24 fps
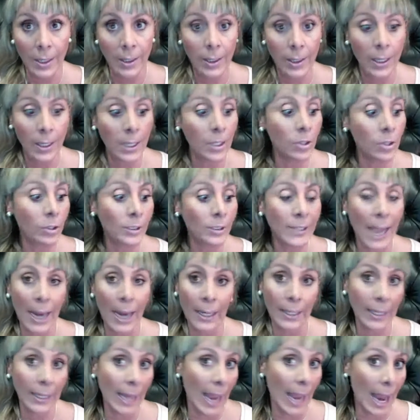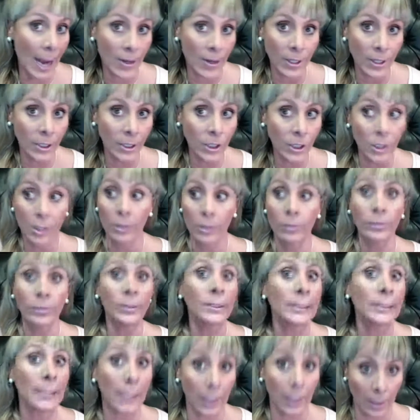in your daily energy
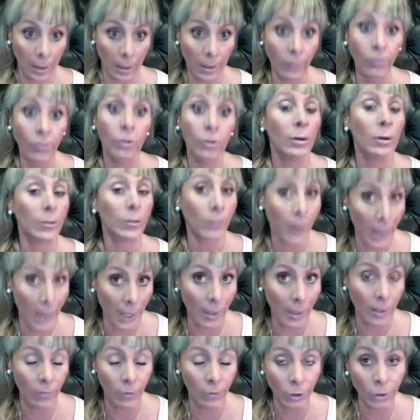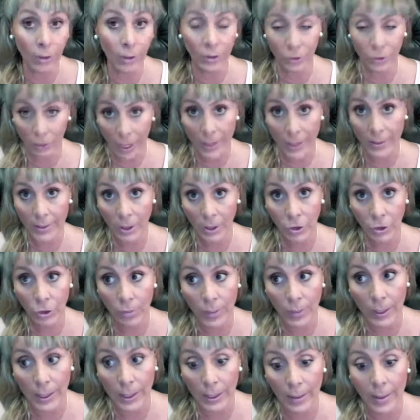routine if you are tracing your
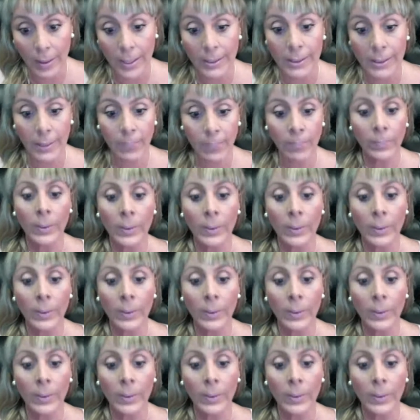meridians.